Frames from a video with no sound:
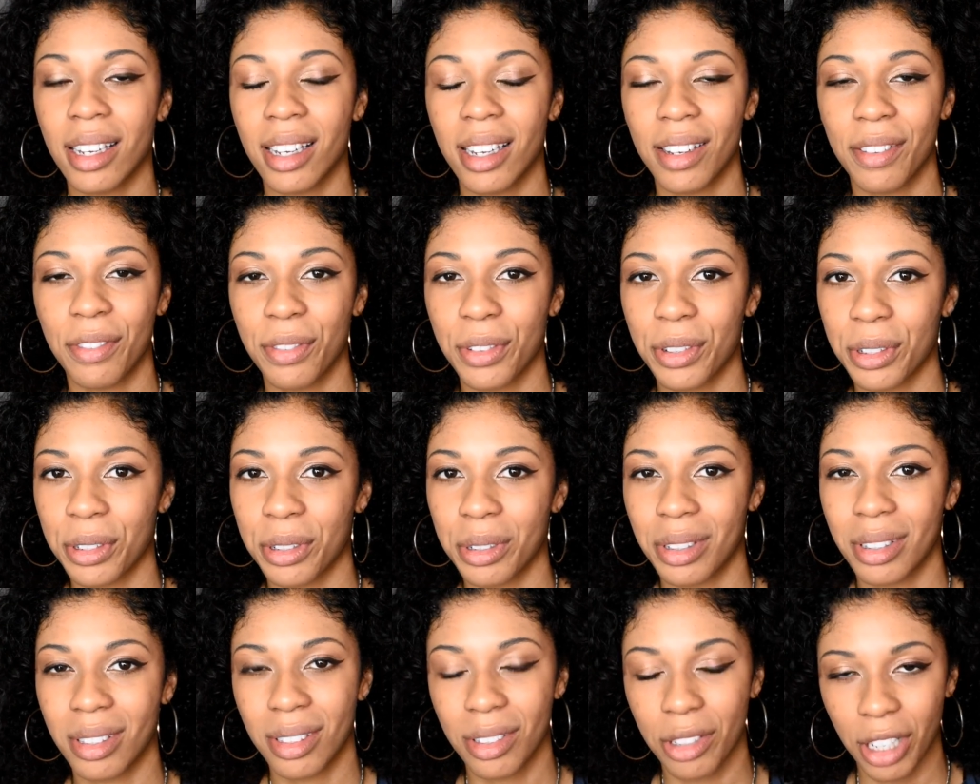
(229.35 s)
if you're
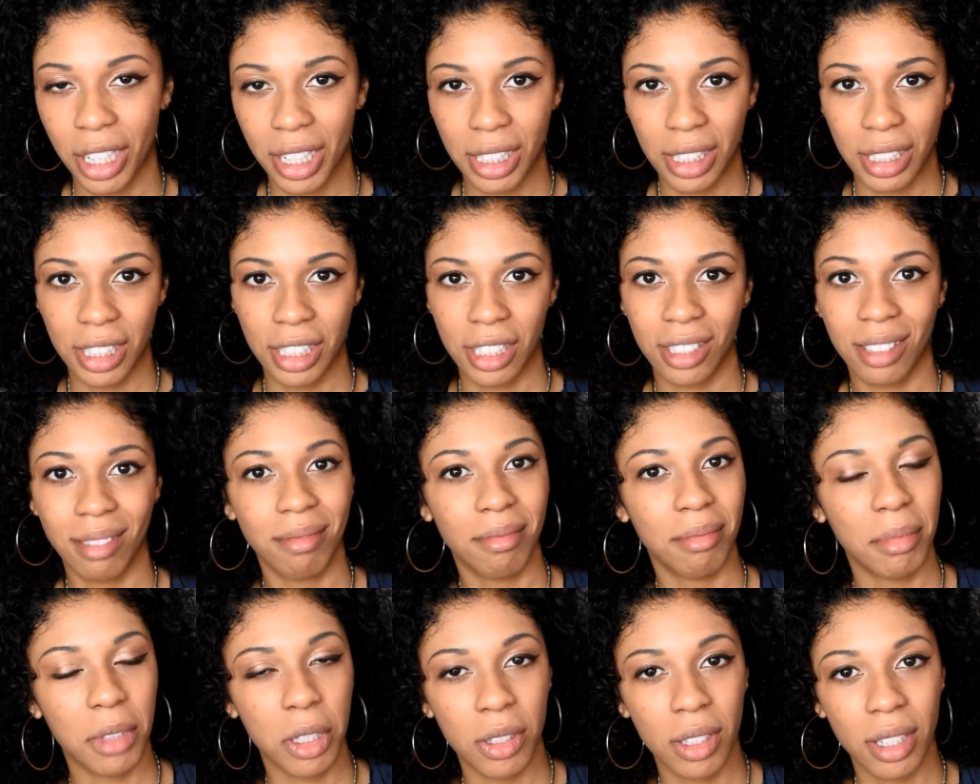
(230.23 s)
trying to
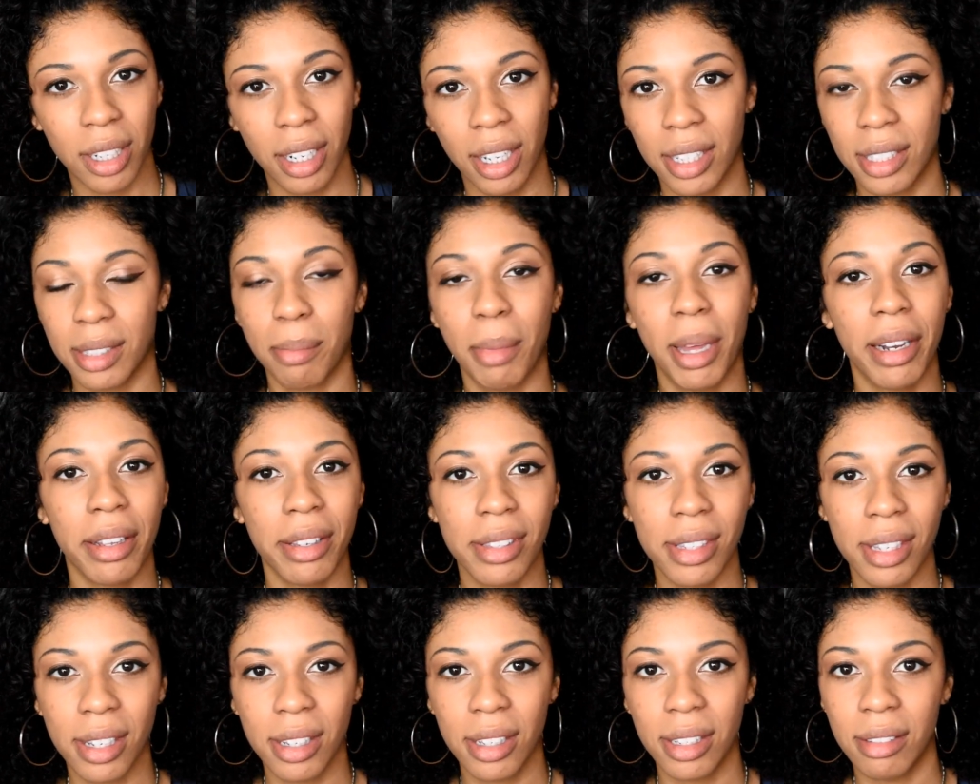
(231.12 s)
use it as
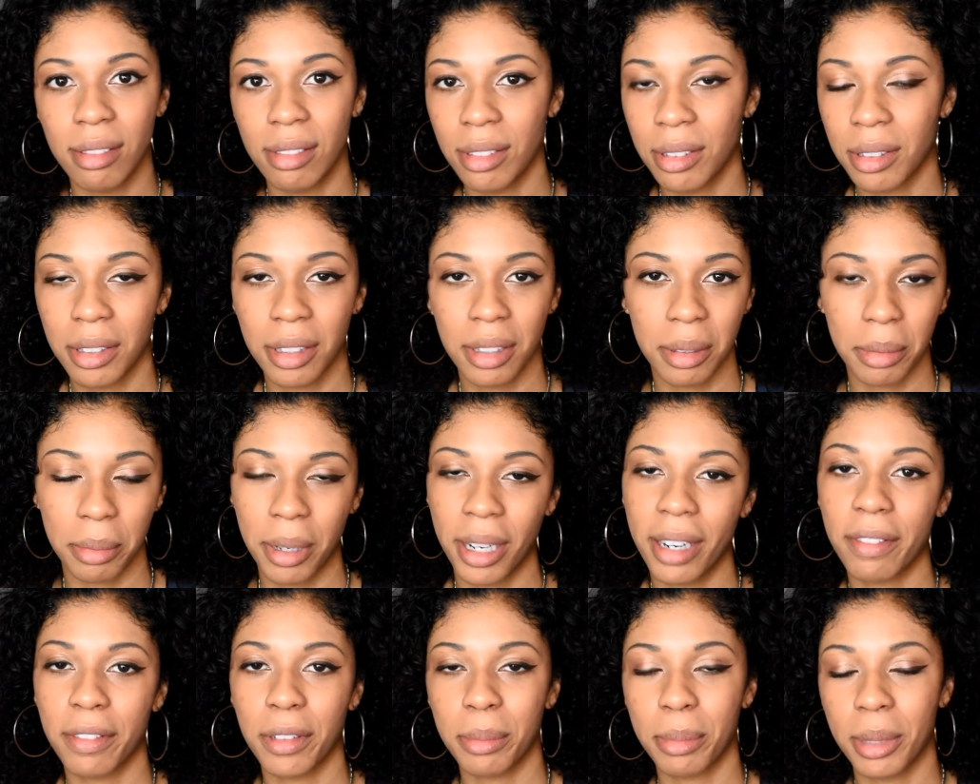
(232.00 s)
medicine or
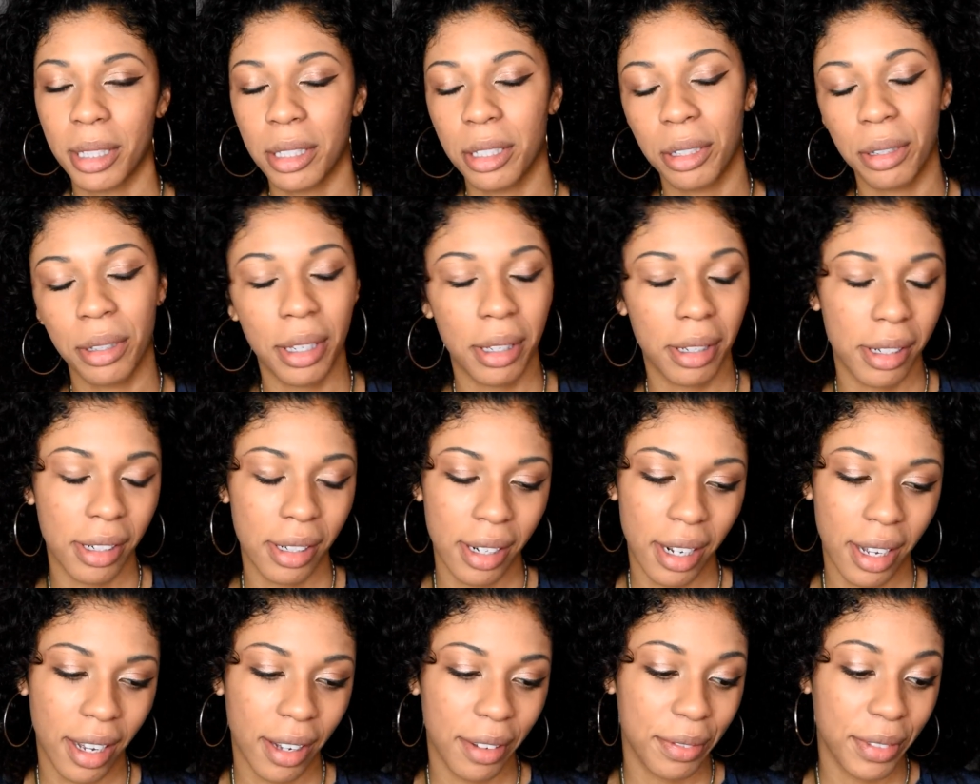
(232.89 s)
whatever, but you can
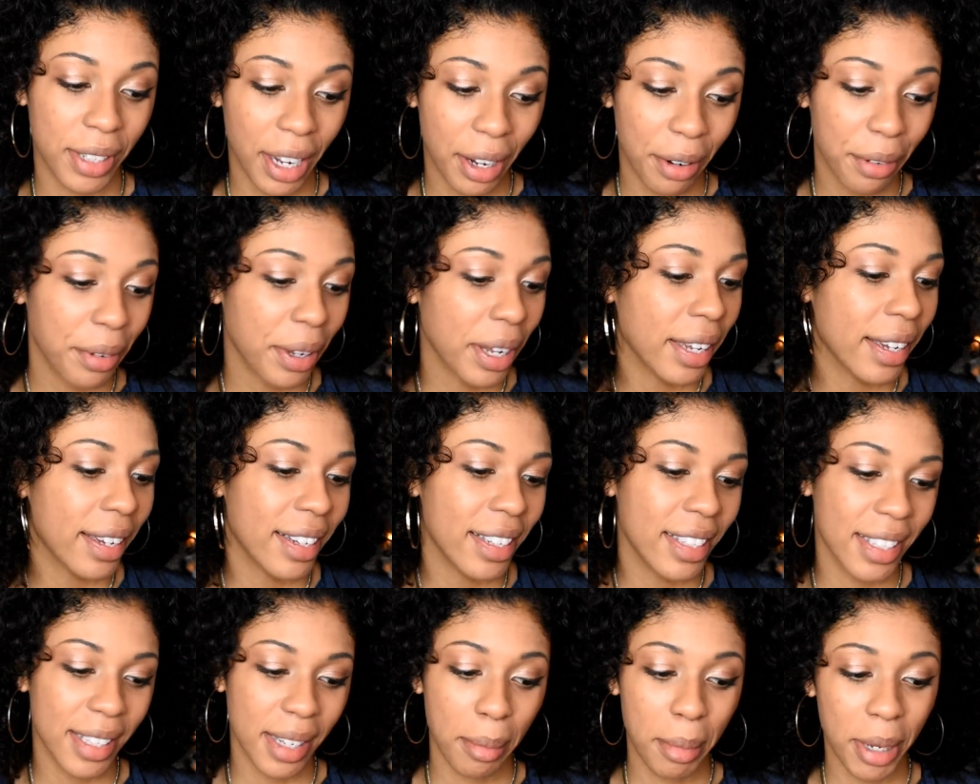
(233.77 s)
have
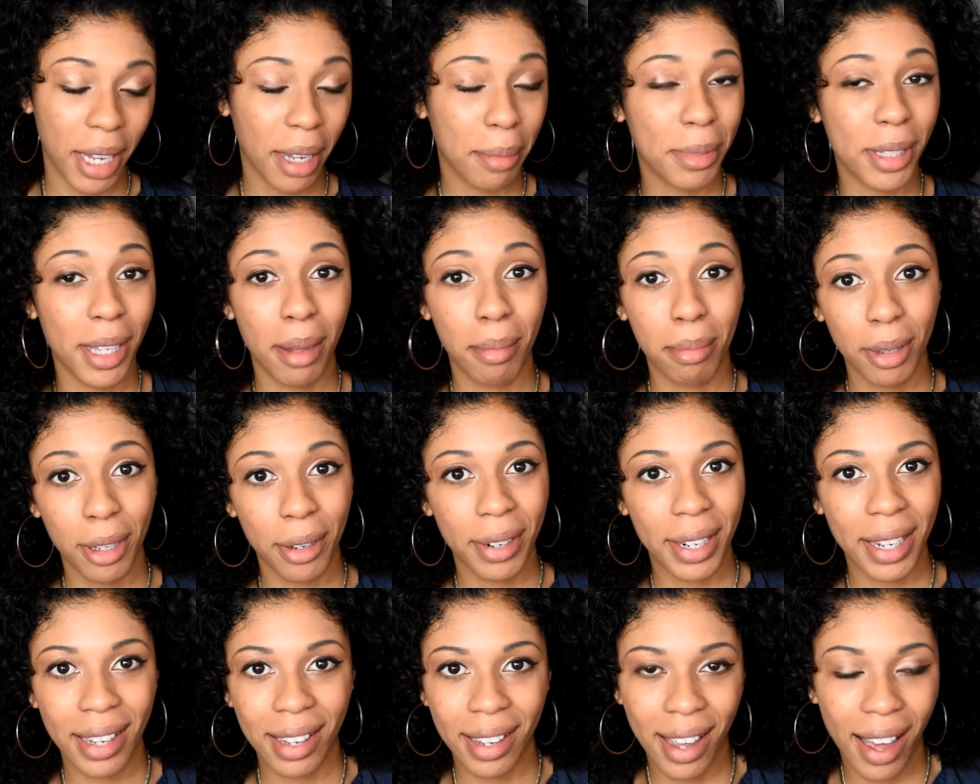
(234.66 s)
diarrhea, stomach upset,
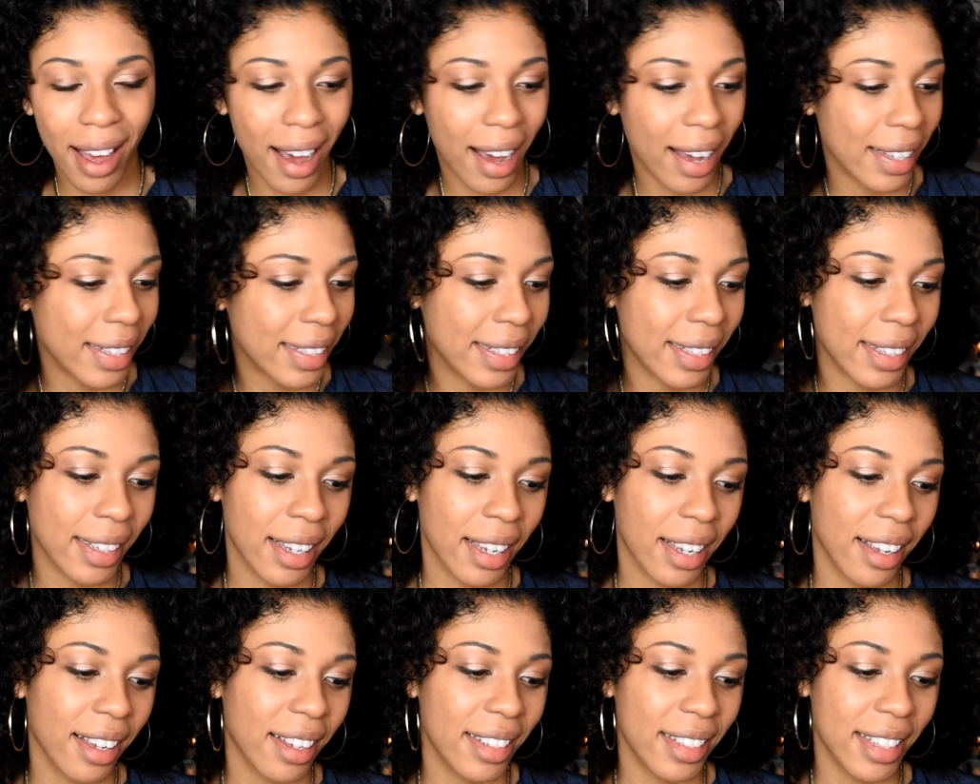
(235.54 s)
bloating, gas,
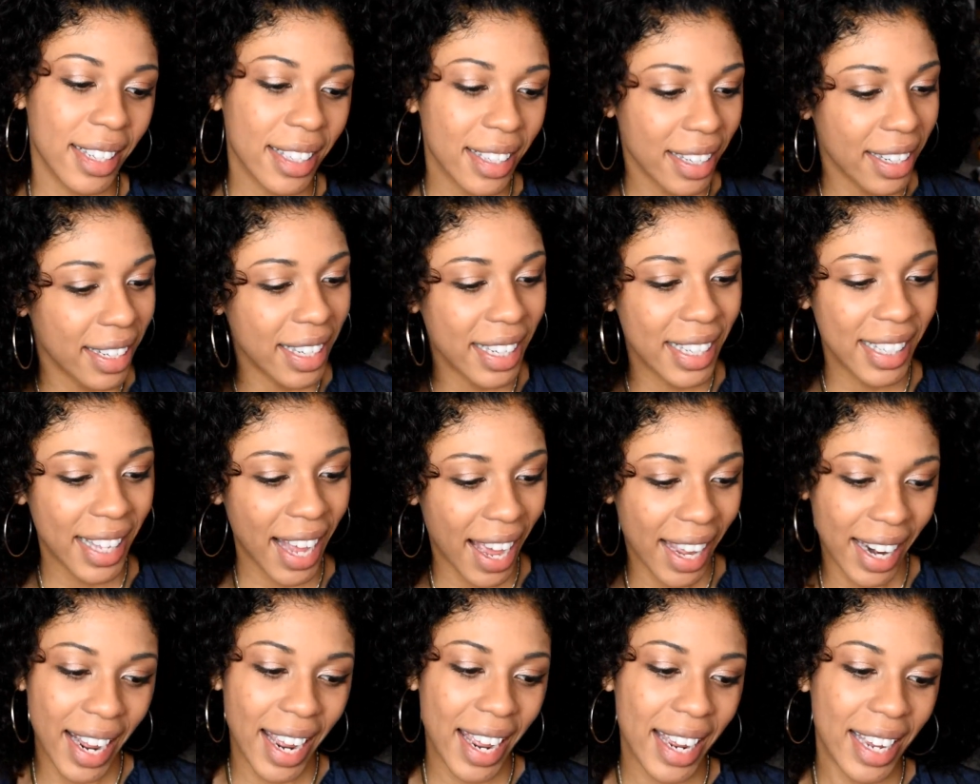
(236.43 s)
dizziness,
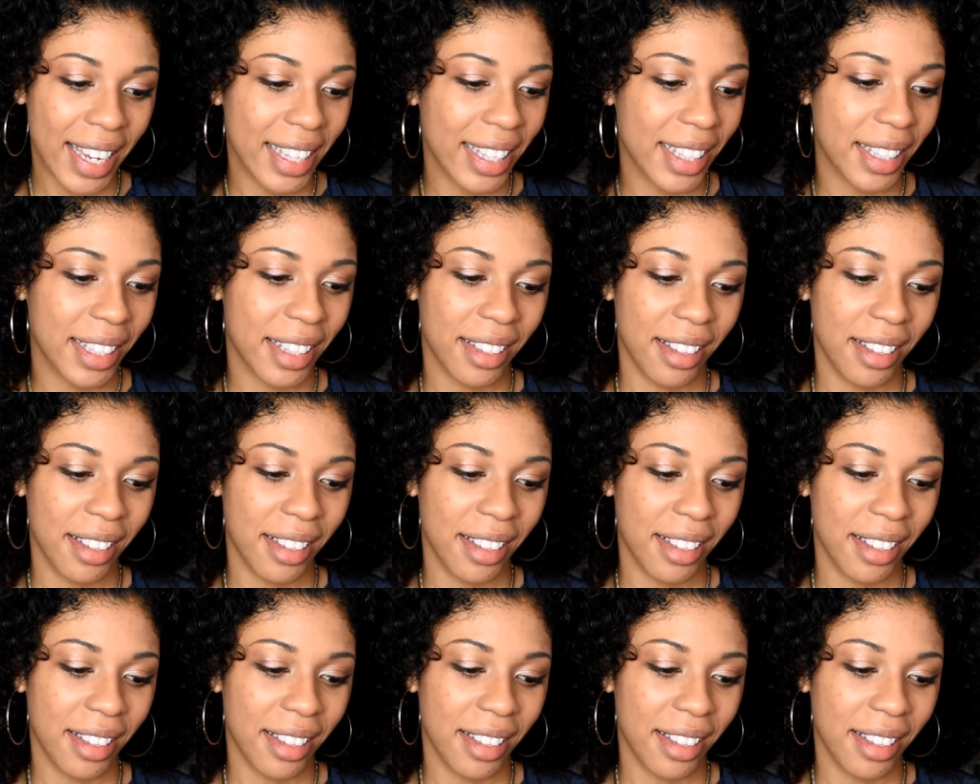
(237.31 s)
headaches,